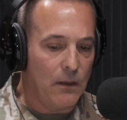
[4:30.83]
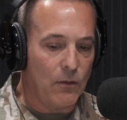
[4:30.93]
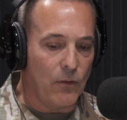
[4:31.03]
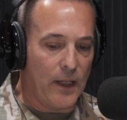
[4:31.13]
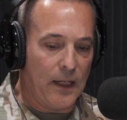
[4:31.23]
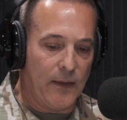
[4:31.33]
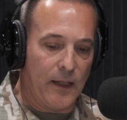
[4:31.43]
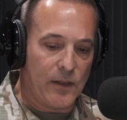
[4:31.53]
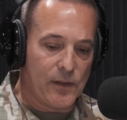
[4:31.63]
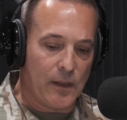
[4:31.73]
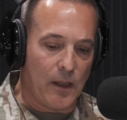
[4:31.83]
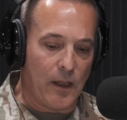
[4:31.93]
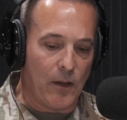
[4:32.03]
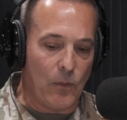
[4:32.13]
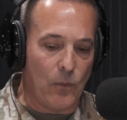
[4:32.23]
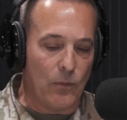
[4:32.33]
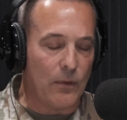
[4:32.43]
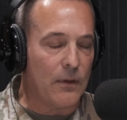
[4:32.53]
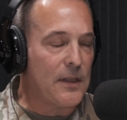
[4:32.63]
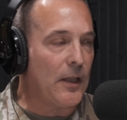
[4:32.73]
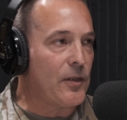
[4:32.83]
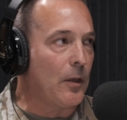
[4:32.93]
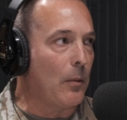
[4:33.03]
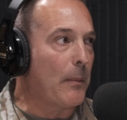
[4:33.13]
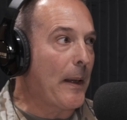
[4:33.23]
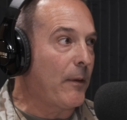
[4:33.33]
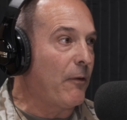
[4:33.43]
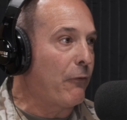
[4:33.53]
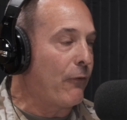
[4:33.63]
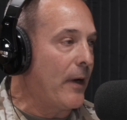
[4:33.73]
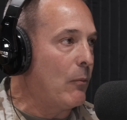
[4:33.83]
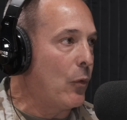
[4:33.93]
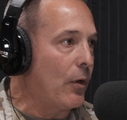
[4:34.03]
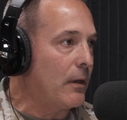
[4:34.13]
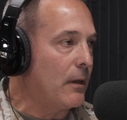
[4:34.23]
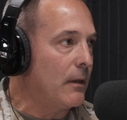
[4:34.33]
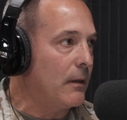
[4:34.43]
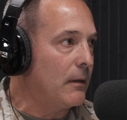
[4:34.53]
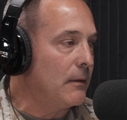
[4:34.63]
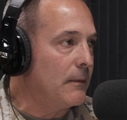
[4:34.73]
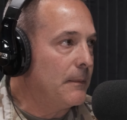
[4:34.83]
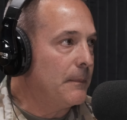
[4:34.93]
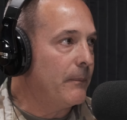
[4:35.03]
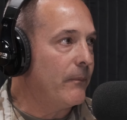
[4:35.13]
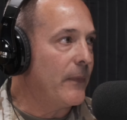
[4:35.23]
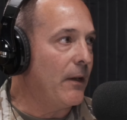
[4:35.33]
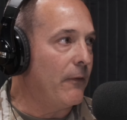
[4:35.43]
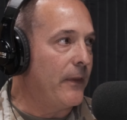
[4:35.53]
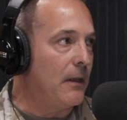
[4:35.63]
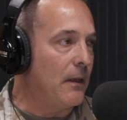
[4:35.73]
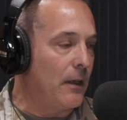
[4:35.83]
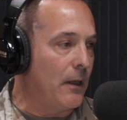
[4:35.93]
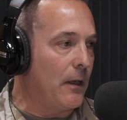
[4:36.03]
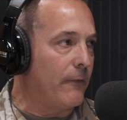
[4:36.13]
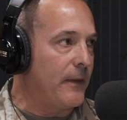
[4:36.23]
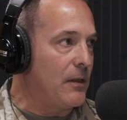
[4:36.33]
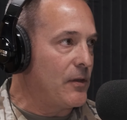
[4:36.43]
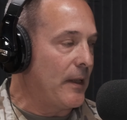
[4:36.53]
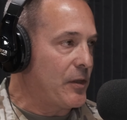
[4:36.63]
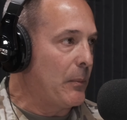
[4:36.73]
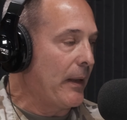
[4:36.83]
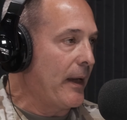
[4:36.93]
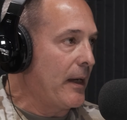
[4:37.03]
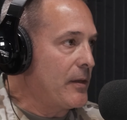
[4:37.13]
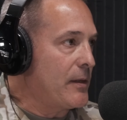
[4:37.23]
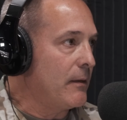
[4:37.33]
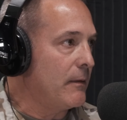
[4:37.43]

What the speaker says: Great. Hey, thanks. Tell us a little bit about the framework of these lesson plans.